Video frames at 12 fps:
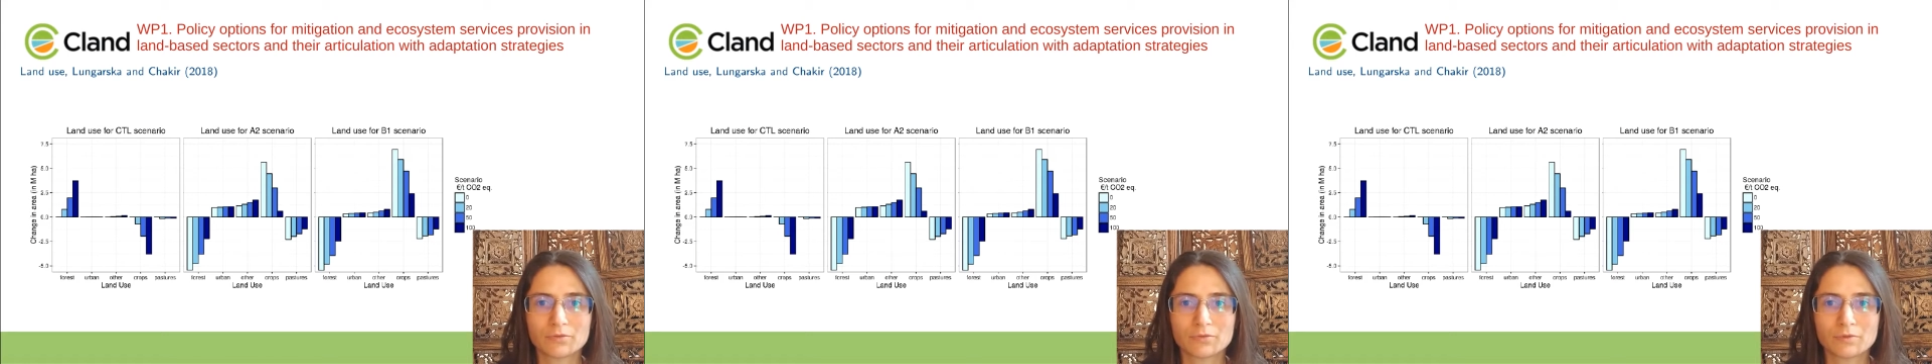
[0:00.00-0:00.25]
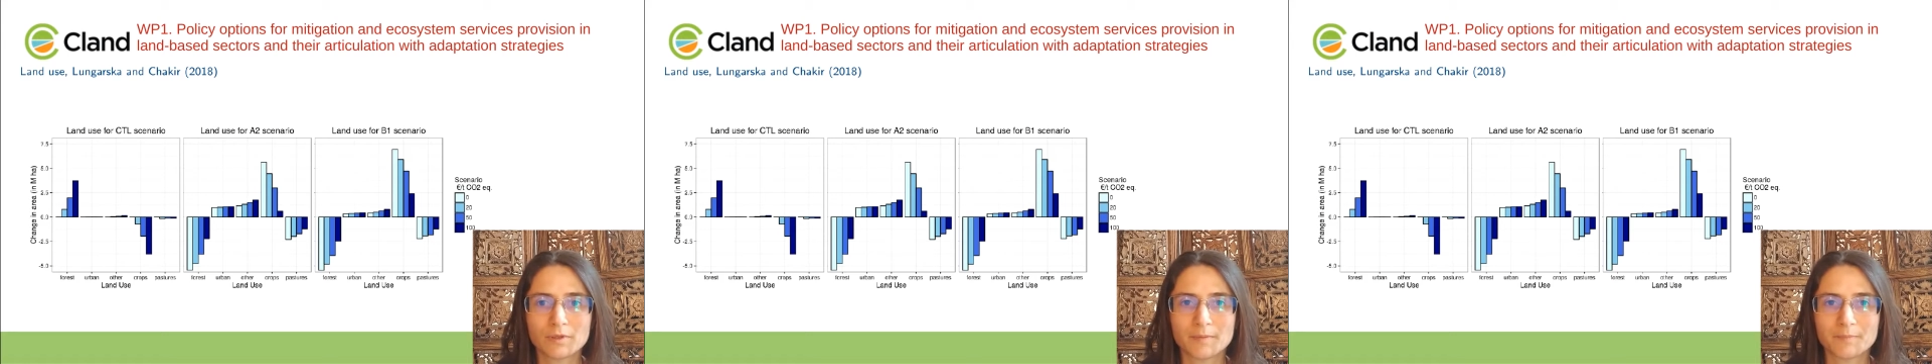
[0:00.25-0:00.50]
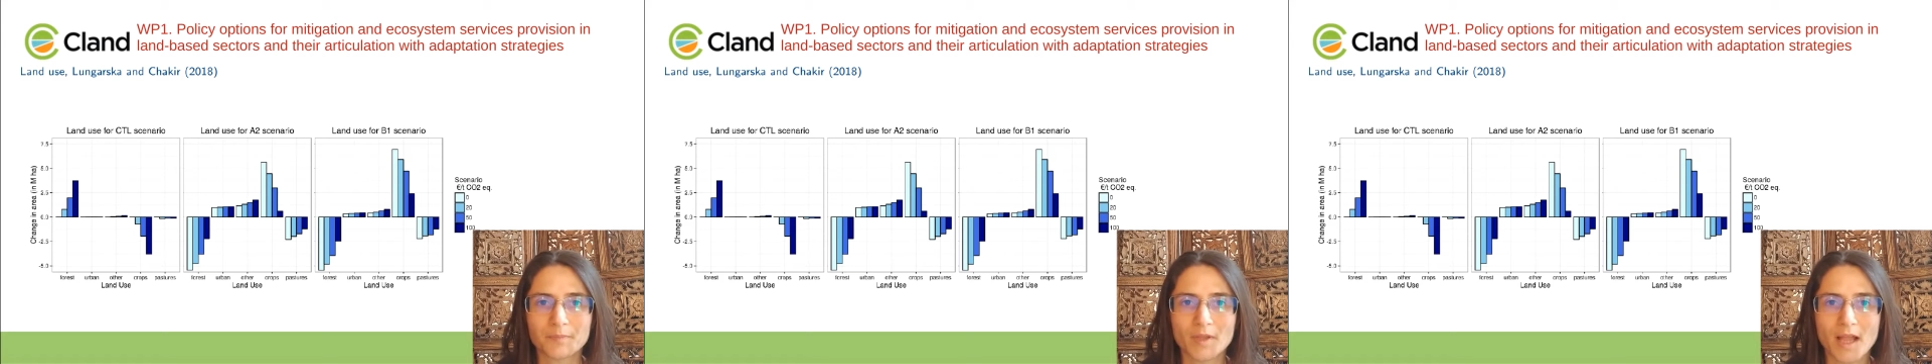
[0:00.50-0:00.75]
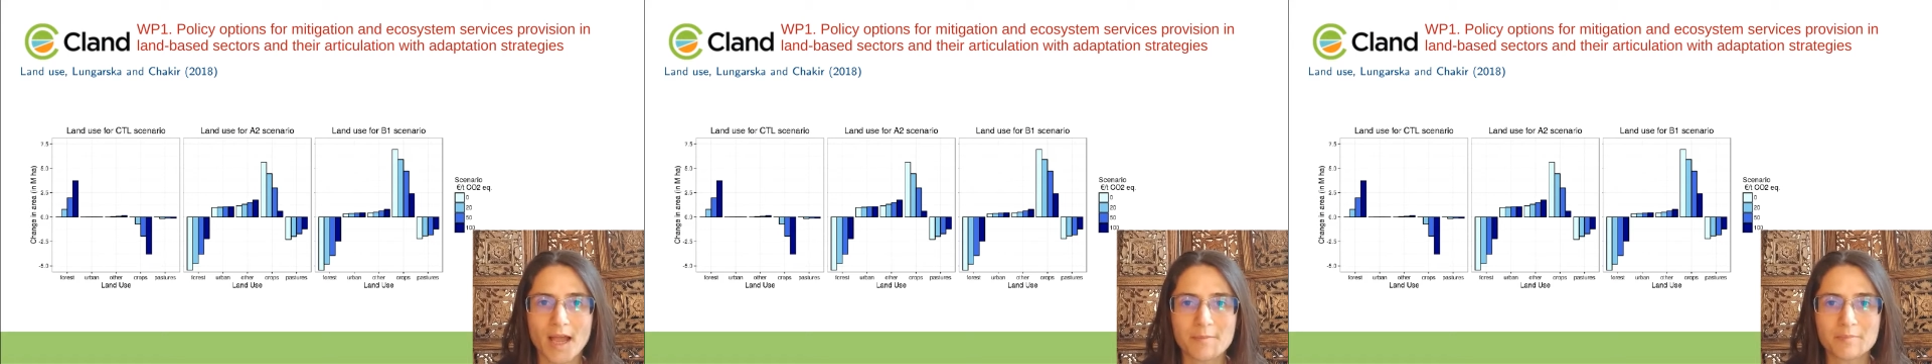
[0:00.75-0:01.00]
2
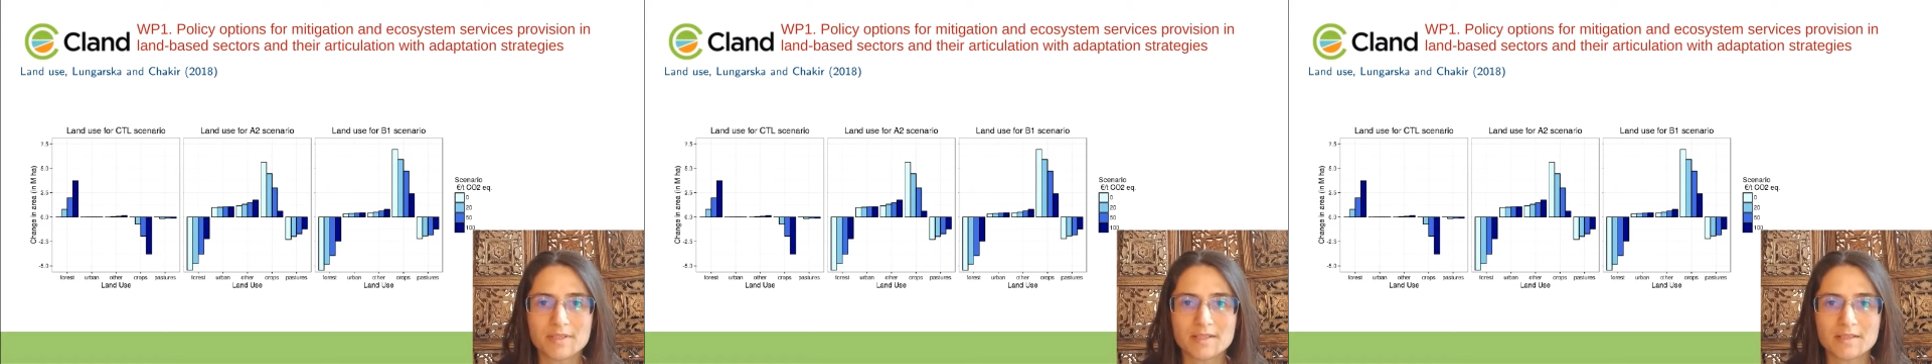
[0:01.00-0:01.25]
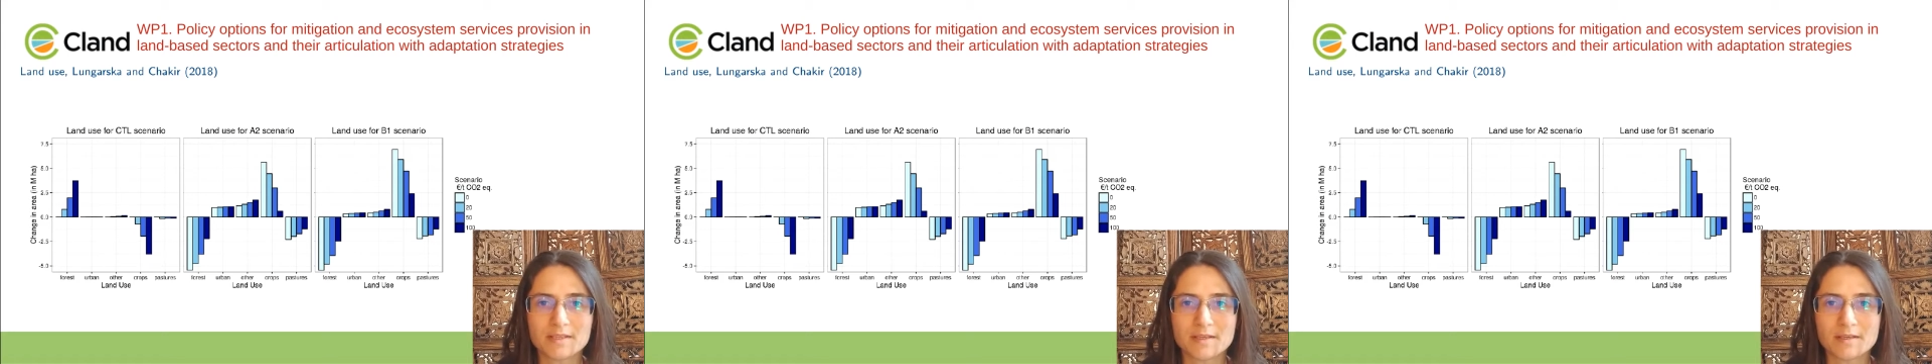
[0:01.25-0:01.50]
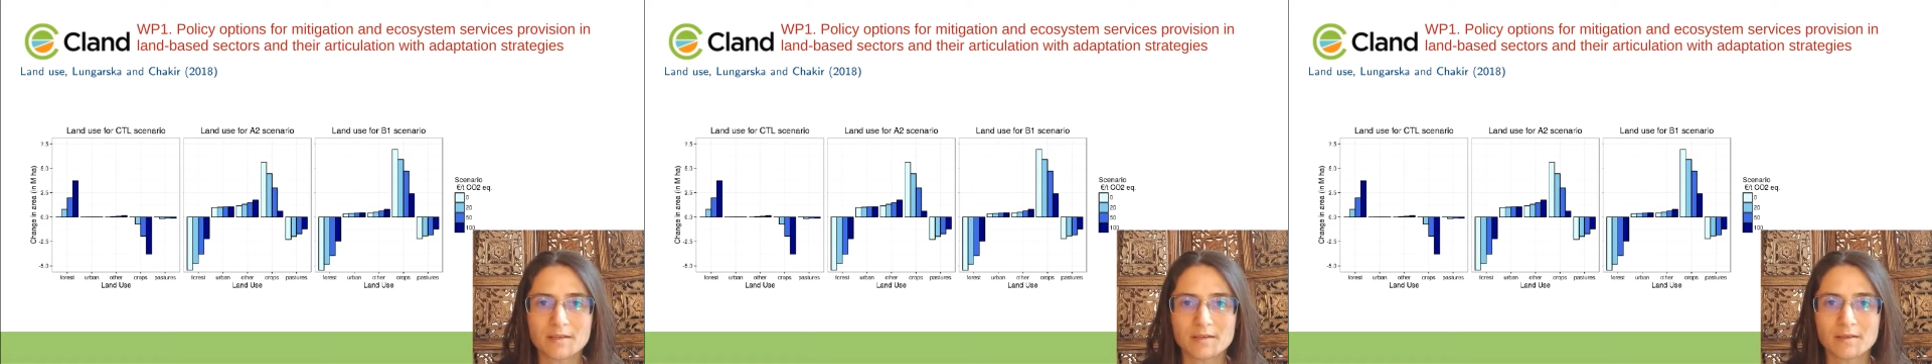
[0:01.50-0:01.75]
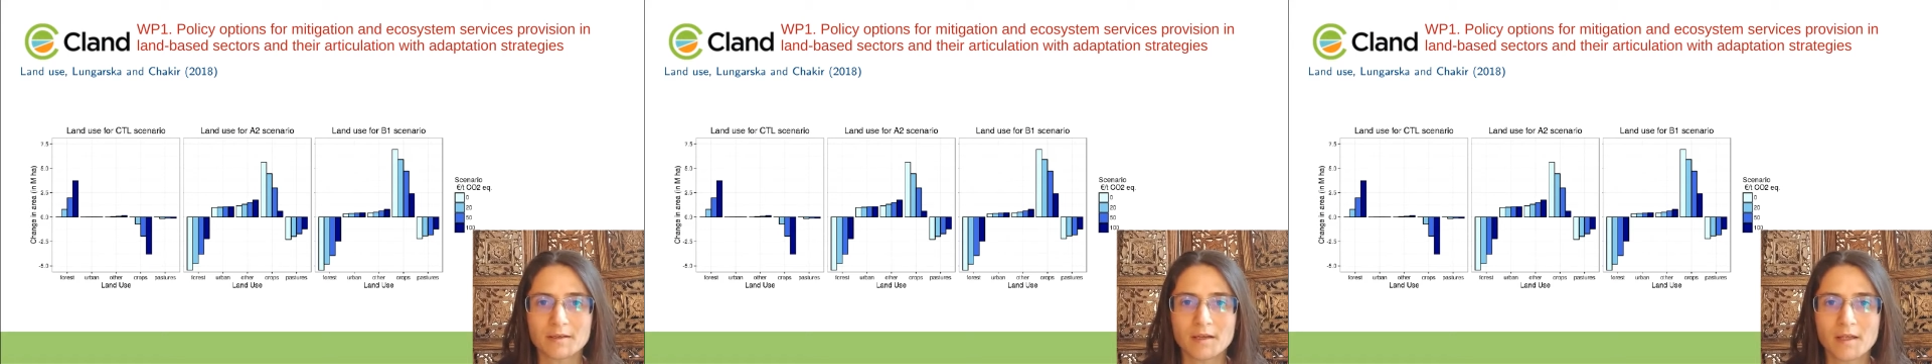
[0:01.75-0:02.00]

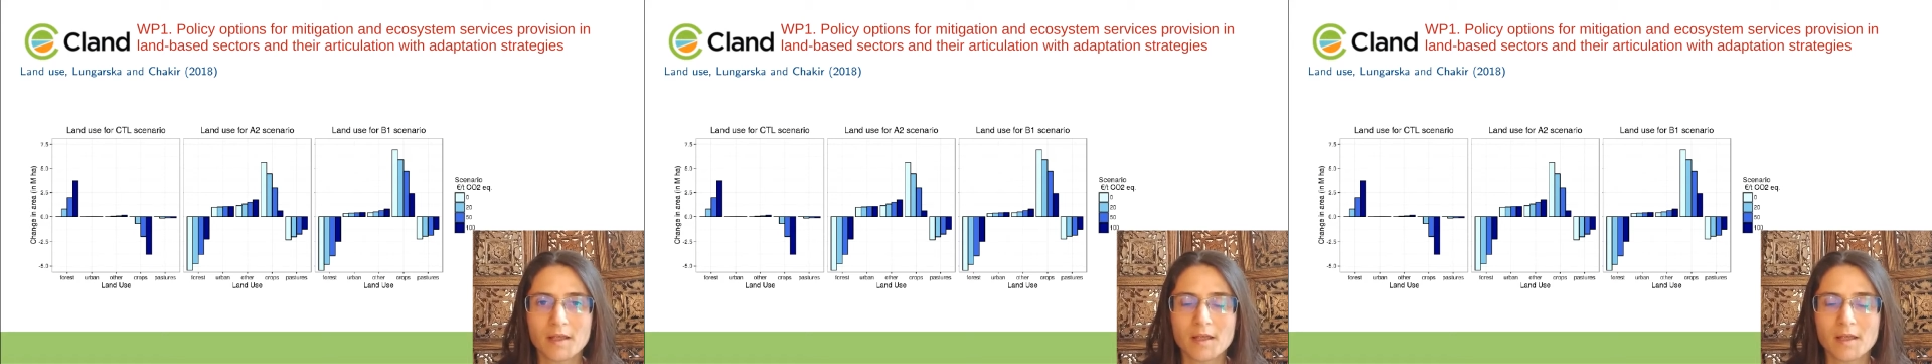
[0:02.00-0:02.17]
IPCC